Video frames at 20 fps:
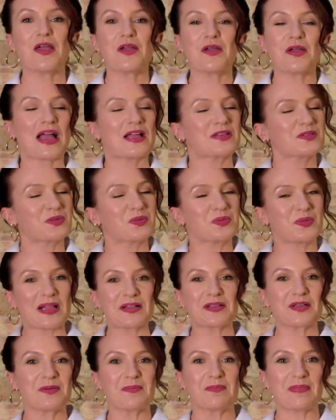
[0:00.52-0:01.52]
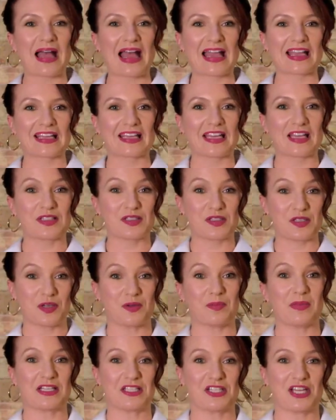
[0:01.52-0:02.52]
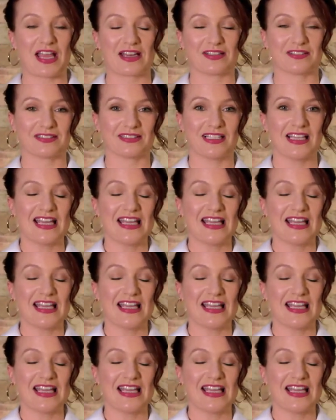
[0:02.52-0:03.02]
and welcome back to my channel.